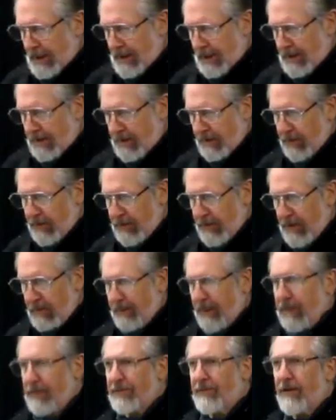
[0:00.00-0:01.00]
Community
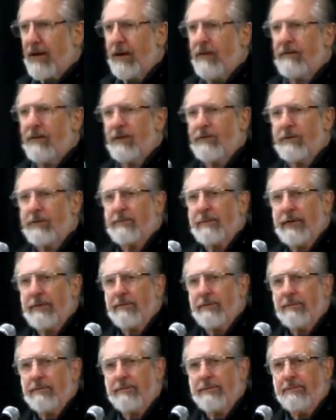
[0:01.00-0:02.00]
means 500 people.